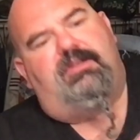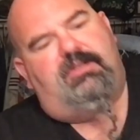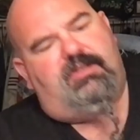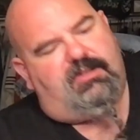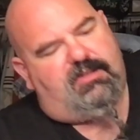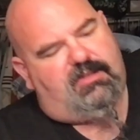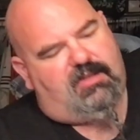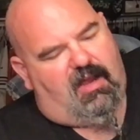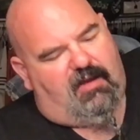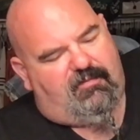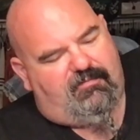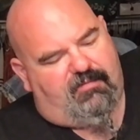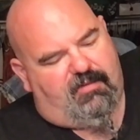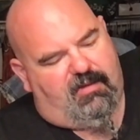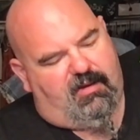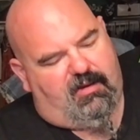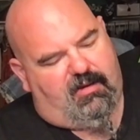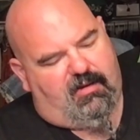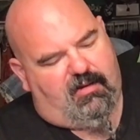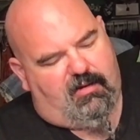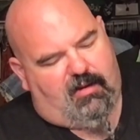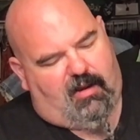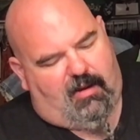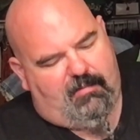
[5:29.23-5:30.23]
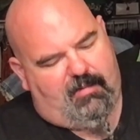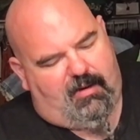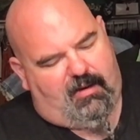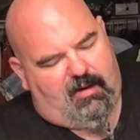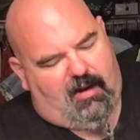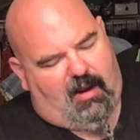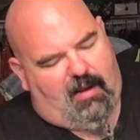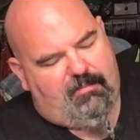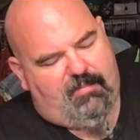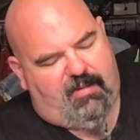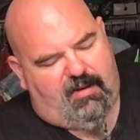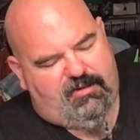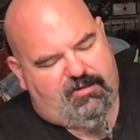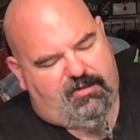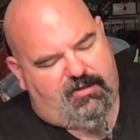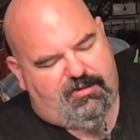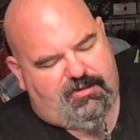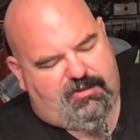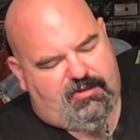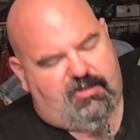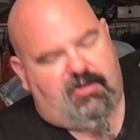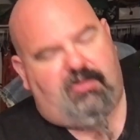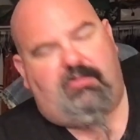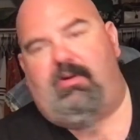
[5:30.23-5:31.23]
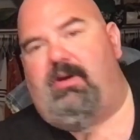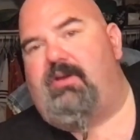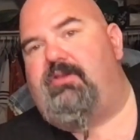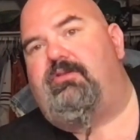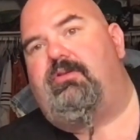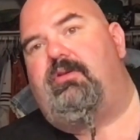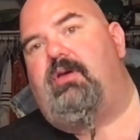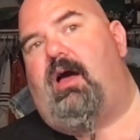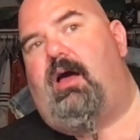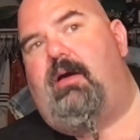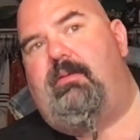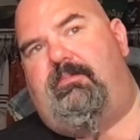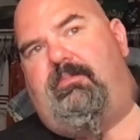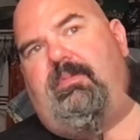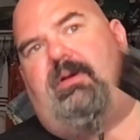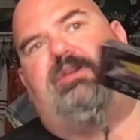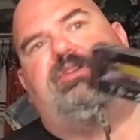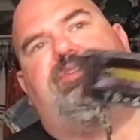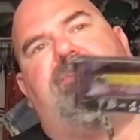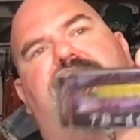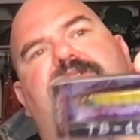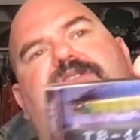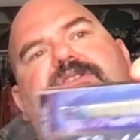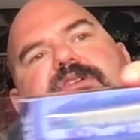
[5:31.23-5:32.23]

is definitely good. I mean, I bet you this is a